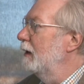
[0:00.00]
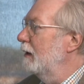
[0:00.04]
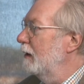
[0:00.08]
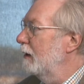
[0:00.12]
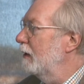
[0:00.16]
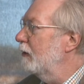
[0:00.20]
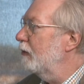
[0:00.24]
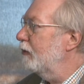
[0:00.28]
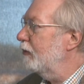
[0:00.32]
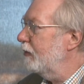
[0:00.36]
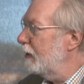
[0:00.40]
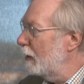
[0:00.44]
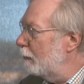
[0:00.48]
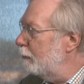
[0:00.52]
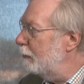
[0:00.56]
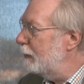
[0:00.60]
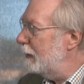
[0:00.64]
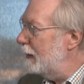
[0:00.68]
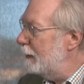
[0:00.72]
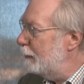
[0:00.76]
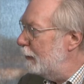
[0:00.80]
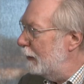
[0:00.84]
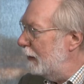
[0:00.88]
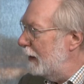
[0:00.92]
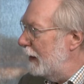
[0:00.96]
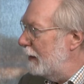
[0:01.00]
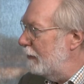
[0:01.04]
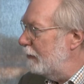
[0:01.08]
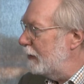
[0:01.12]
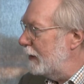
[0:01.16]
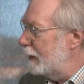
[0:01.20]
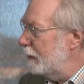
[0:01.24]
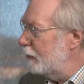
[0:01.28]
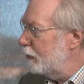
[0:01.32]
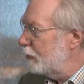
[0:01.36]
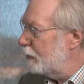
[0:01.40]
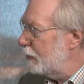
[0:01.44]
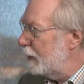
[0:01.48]
that some people have an
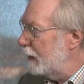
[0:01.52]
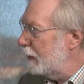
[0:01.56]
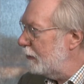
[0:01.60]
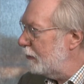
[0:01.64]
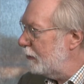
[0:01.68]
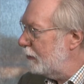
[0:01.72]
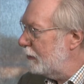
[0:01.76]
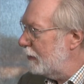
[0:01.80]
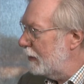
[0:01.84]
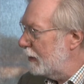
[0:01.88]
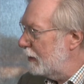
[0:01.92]
interest,